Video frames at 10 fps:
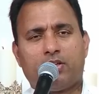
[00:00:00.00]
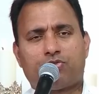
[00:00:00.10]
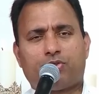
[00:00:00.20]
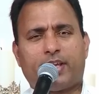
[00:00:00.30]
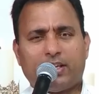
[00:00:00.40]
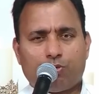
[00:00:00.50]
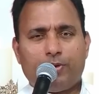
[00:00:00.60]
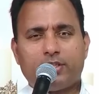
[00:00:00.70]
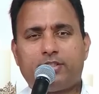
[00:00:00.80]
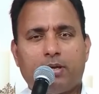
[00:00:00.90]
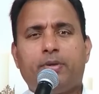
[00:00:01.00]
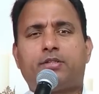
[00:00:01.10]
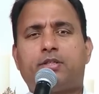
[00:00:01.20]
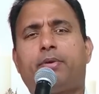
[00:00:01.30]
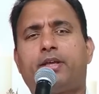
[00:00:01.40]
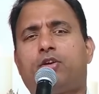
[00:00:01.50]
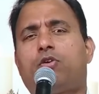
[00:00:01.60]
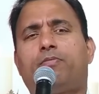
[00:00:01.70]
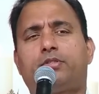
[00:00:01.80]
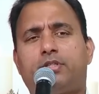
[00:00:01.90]
So get wisdom is the beginning
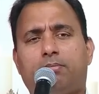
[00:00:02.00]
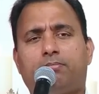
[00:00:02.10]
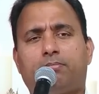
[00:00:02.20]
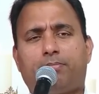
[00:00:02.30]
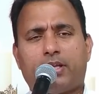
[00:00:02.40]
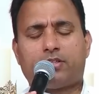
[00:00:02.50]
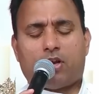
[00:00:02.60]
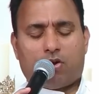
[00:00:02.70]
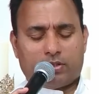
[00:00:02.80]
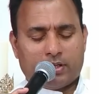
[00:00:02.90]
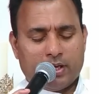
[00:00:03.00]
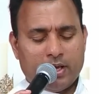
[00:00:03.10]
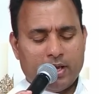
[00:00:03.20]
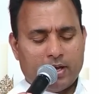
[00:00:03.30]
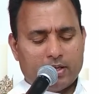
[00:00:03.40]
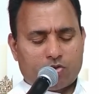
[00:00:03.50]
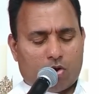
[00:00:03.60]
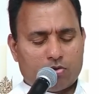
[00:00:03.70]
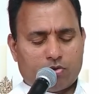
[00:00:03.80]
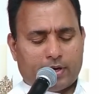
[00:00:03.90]
of wisdom. Praise the Lord. Let's
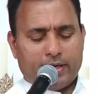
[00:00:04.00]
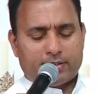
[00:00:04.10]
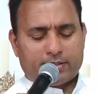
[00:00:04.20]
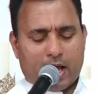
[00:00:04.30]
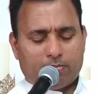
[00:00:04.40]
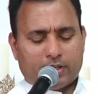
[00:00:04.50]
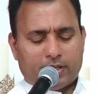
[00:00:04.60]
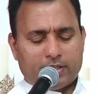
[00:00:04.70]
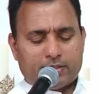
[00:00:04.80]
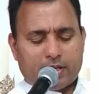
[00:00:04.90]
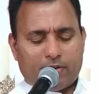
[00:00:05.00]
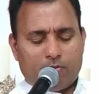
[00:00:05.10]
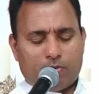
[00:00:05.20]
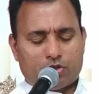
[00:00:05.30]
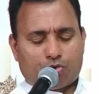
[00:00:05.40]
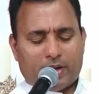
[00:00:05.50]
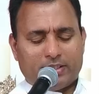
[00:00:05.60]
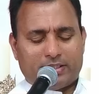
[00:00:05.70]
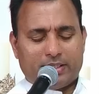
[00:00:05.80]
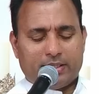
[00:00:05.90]
also read Psalm 37 verse
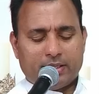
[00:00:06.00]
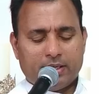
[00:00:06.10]
20.